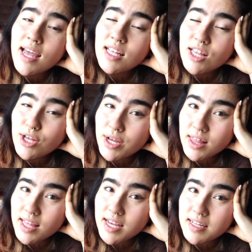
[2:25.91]
and look at
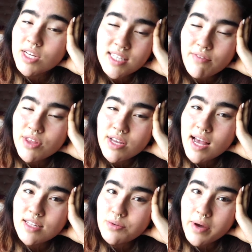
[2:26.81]
things. Because everything
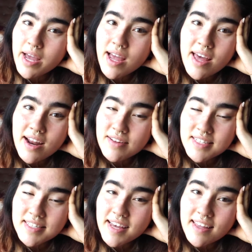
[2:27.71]
has a way, and as
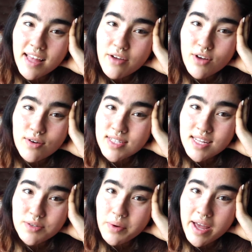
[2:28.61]
I said, life always
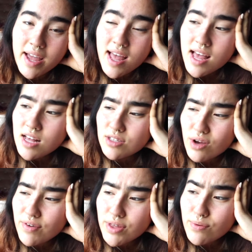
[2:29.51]
has a way. So
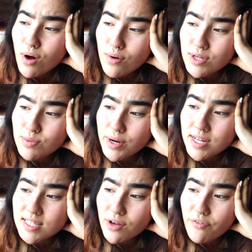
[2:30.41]
everything will always work
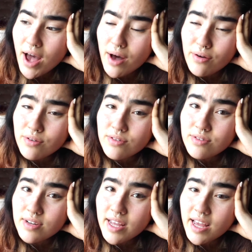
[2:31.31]
itself out.
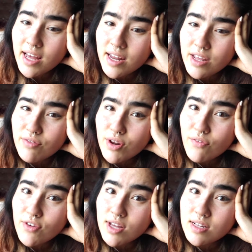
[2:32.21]
And even
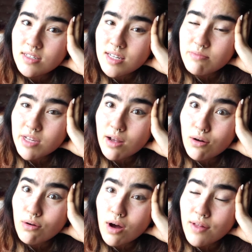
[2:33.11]
if it seems like,
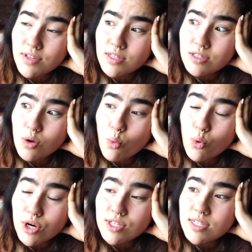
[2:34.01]
oh God, this is the
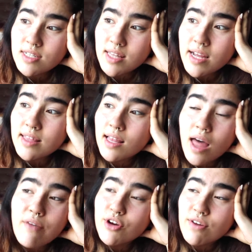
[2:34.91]
worst thing that
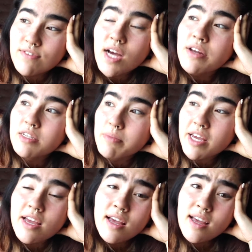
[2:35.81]
life could have done to
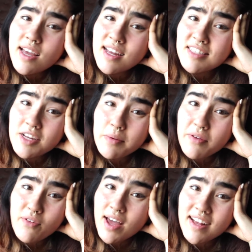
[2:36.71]
me, it's gonna
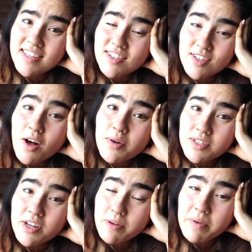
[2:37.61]
be fine because there's
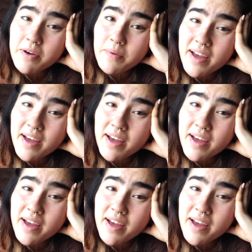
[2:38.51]
always gonna be a